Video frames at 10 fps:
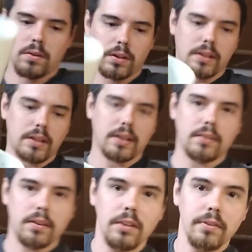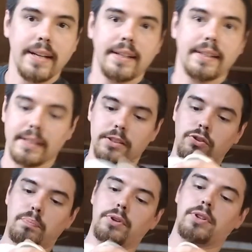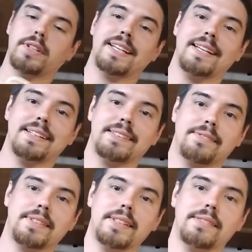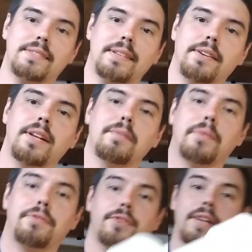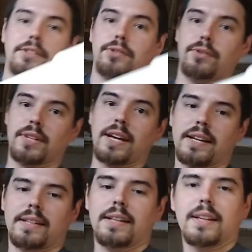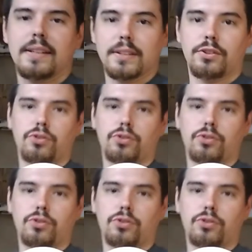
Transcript: That I theoretically can just put on the end of this. Now, before I do that, let's